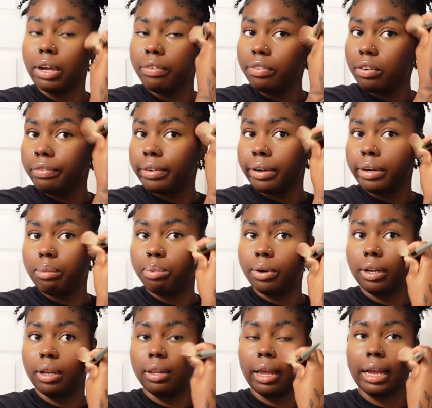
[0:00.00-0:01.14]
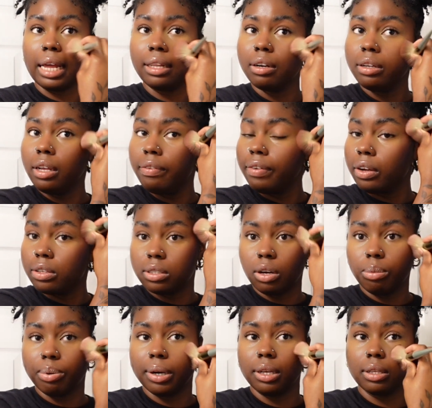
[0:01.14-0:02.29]
I feel very pretty. Like, I literally felt
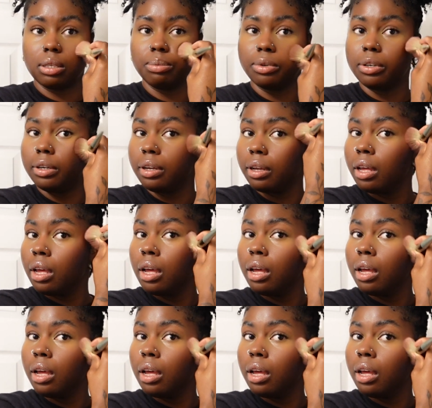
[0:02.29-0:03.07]
so pretty this morning